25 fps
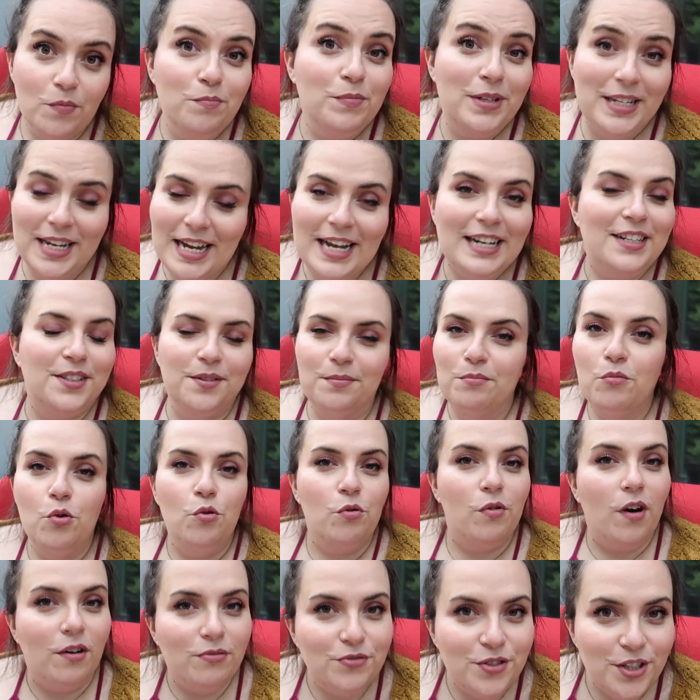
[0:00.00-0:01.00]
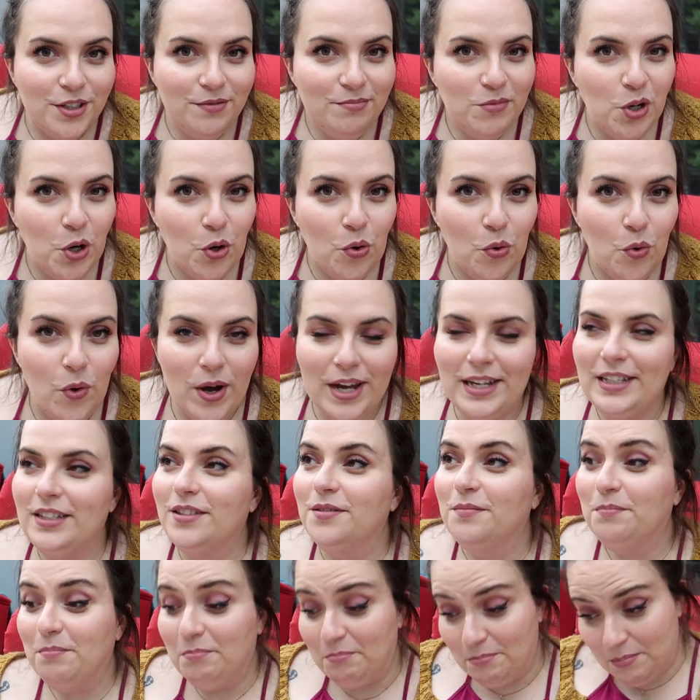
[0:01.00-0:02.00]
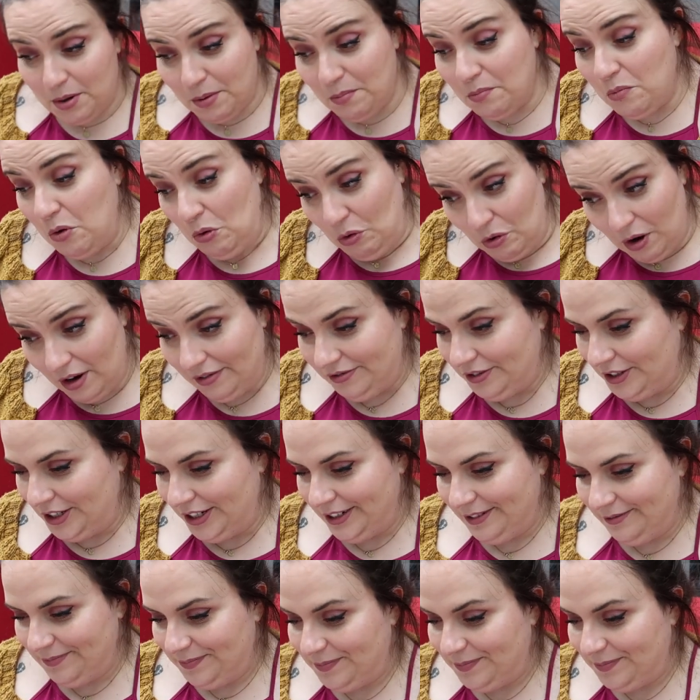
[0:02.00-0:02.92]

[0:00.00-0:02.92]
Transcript: did more often, not always, but more often.